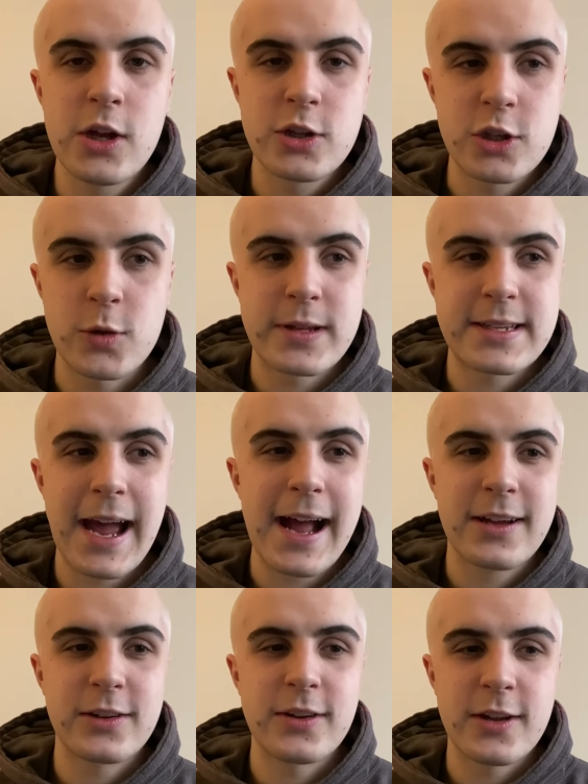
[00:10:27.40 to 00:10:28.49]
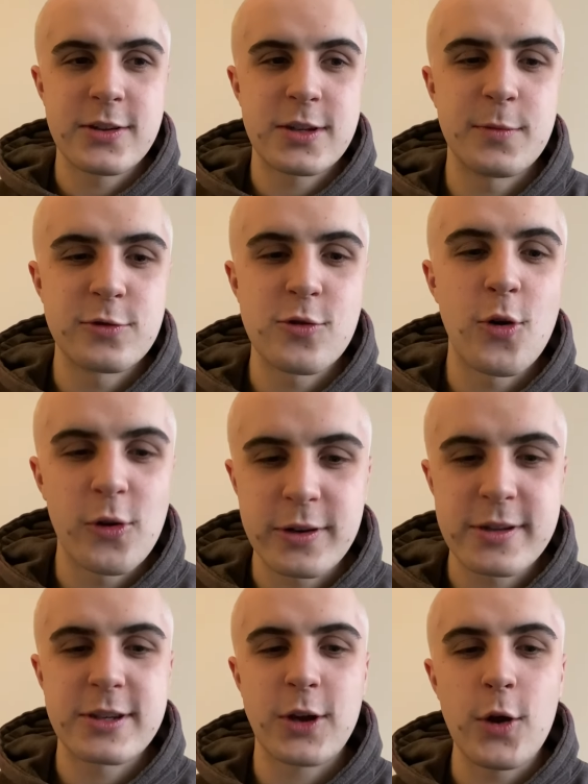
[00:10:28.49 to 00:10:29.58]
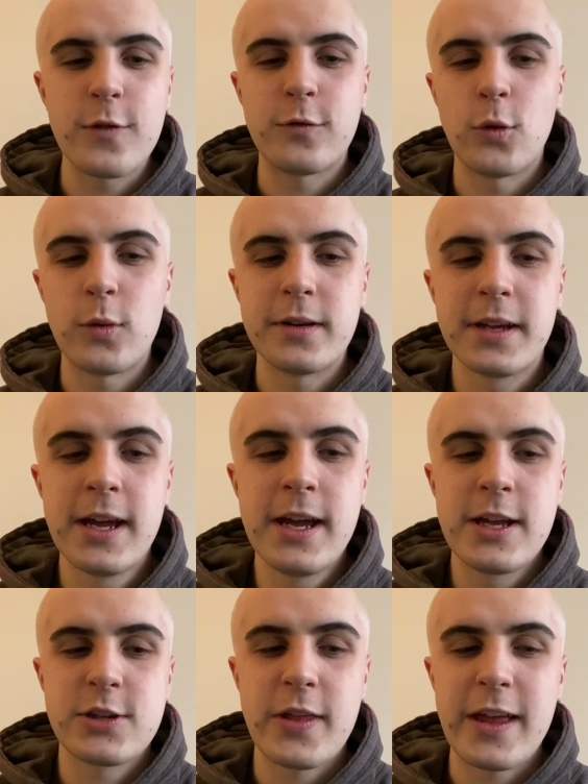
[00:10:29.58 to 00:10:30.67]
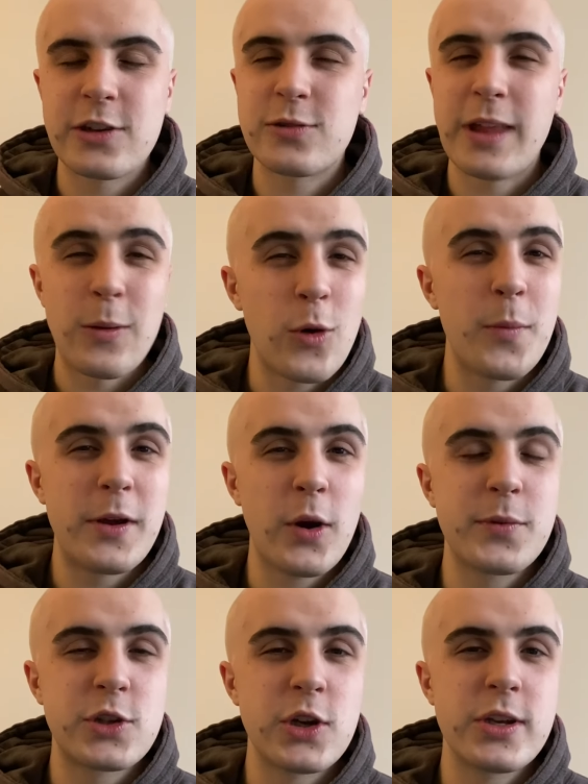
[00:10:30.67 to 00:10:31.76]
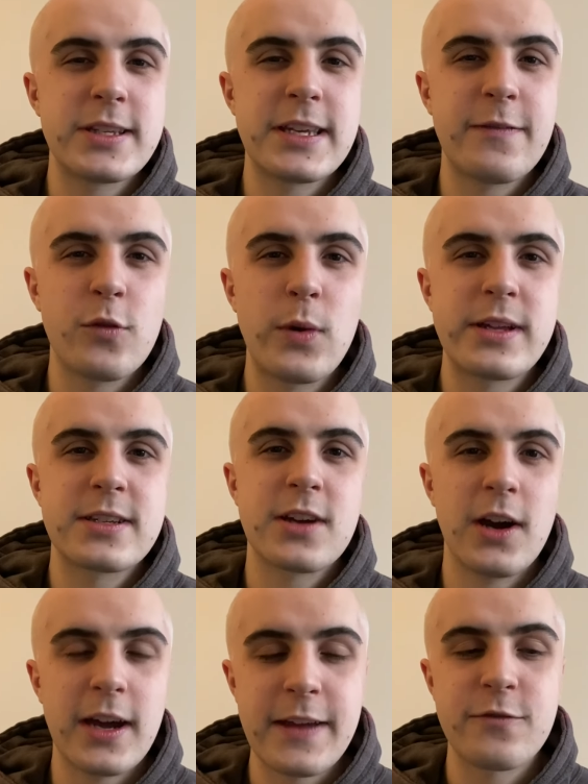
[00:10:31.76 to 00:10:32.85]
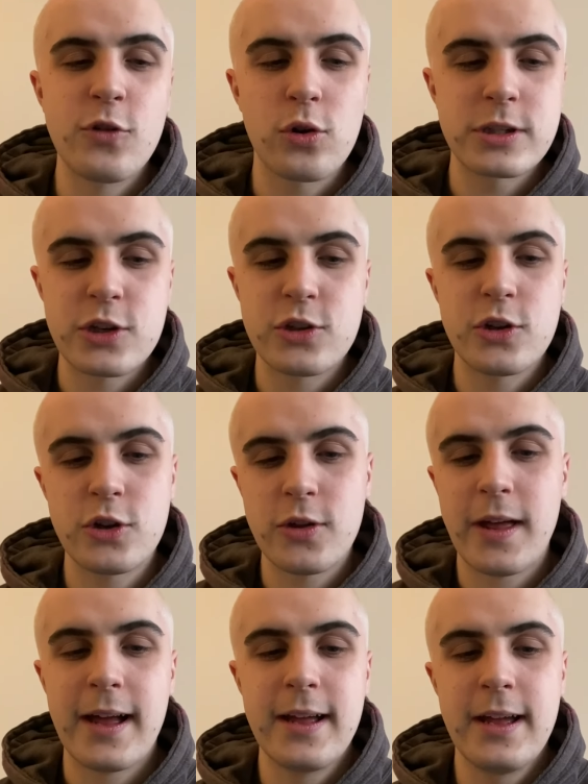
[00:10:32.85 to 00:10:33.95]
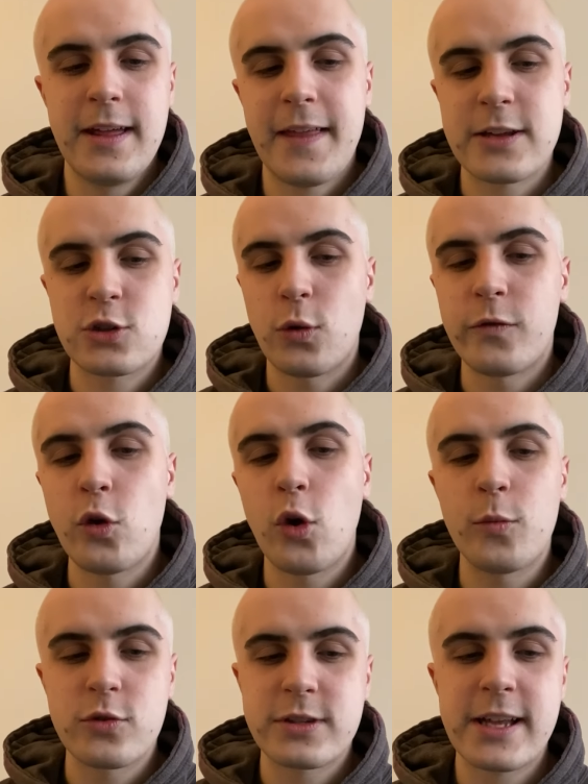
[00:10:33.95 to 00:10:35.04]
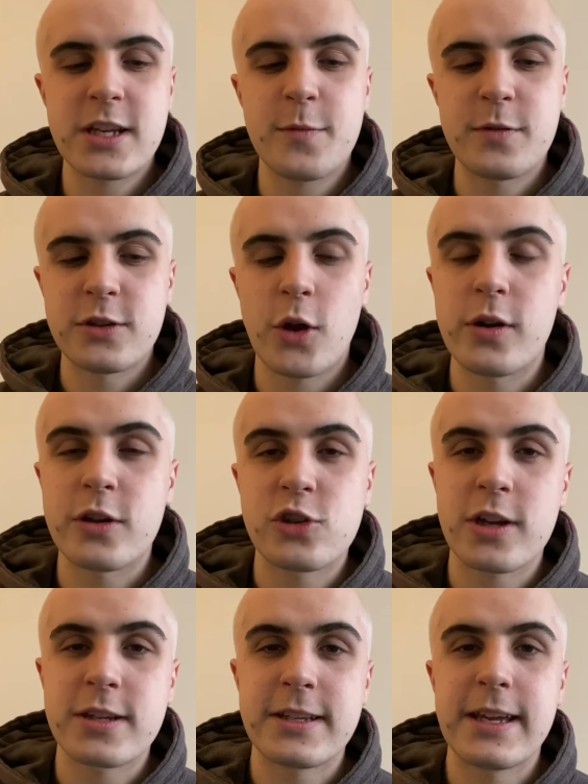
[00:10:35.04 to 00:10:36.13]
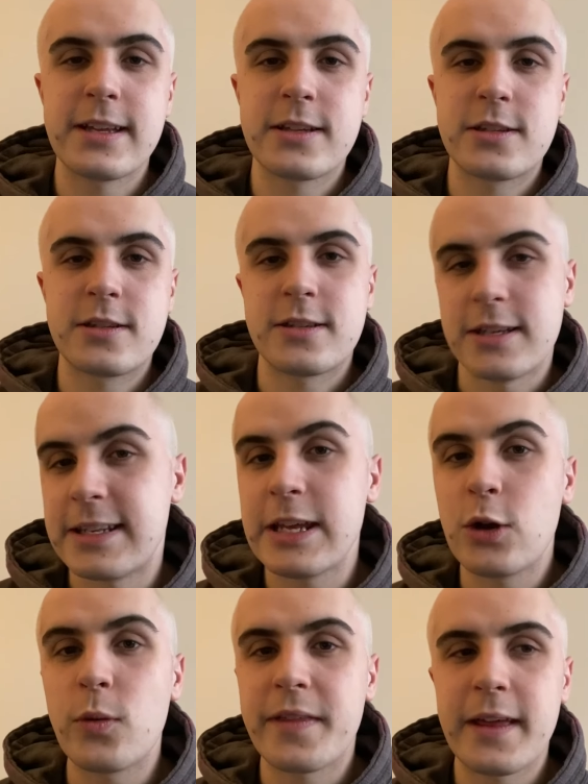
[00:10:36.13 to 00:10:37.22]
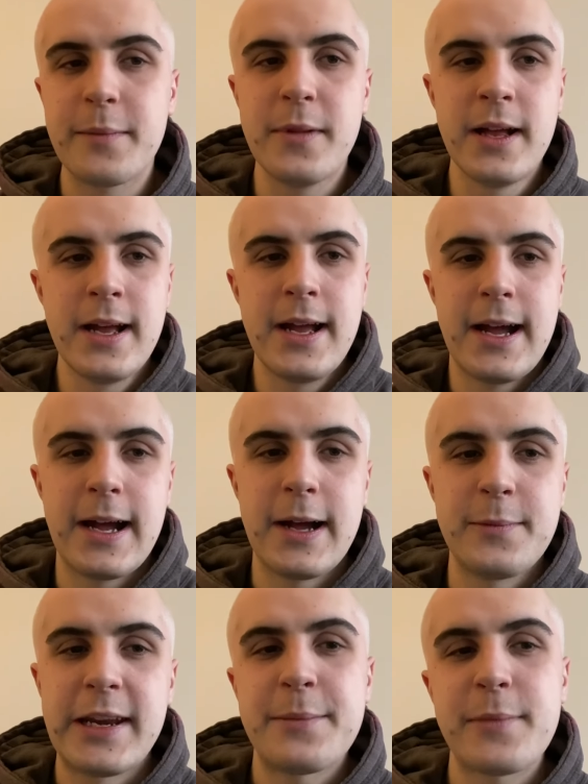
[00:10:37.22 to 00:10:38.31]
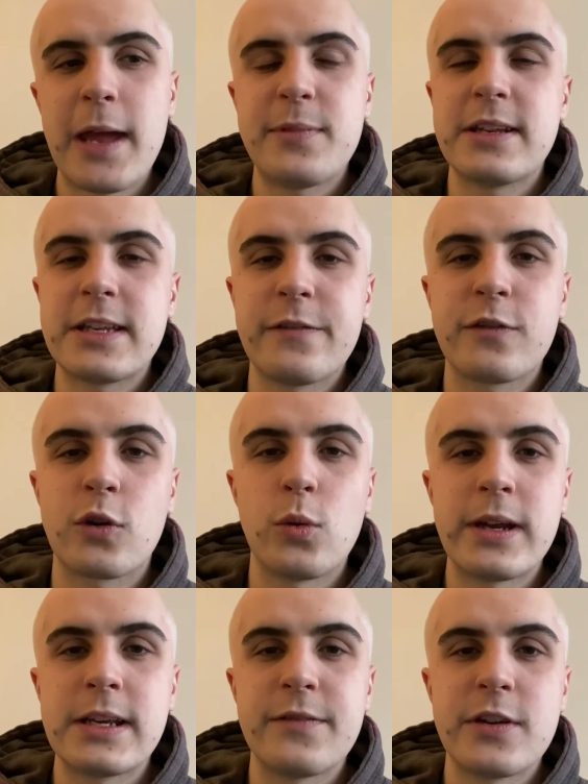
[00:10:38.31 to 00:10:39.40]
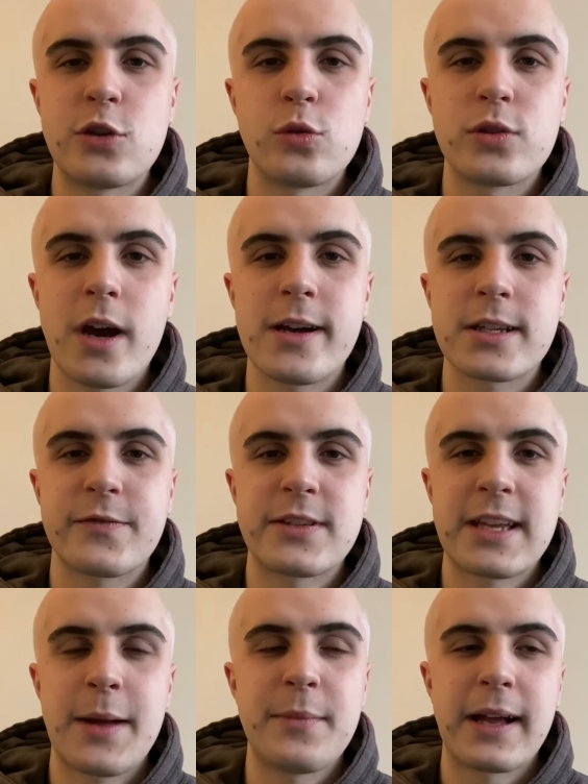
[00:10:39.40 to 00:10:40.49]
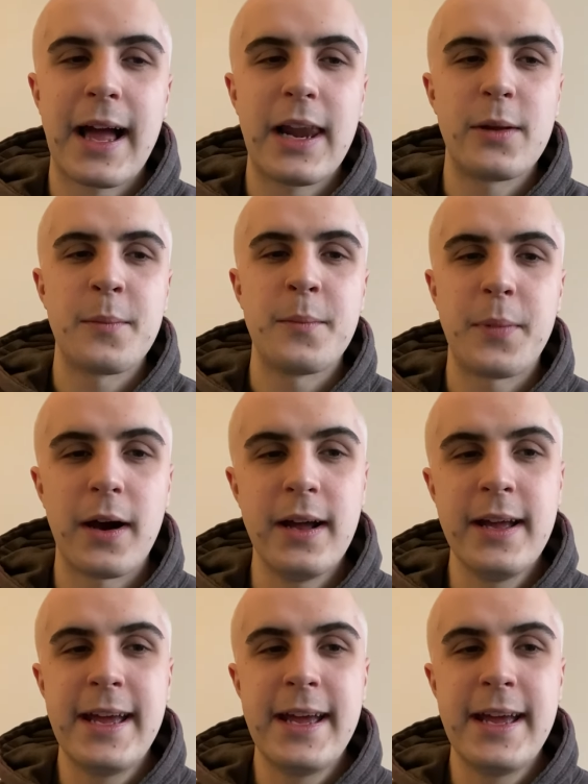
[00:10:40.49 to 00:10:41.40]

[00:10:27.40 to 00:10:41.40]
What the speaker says: to attack and to maraud and to go forward. So there will be an opportunity for Whittaker if Norwich do that sort of normal setup and don't adjust it to deal with him. And it may be a difficult individual task for Sam McCallum, but